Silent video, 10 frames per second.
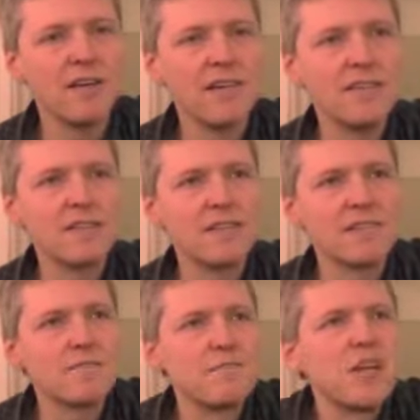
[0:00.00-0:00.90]

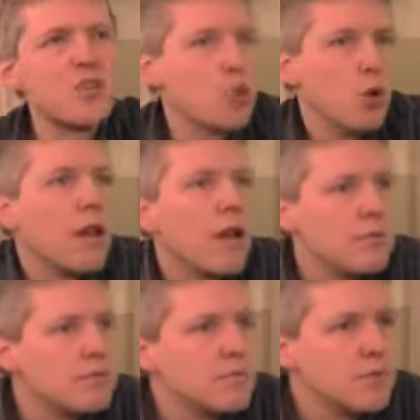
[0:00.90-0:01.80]
is a tool,
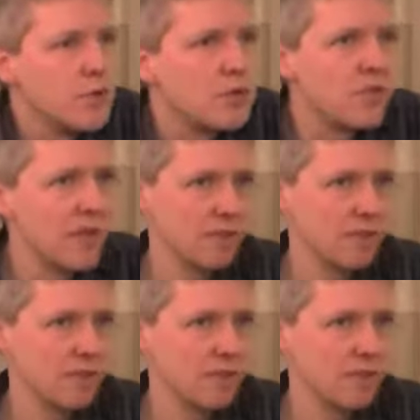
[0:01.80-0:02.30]
you could say.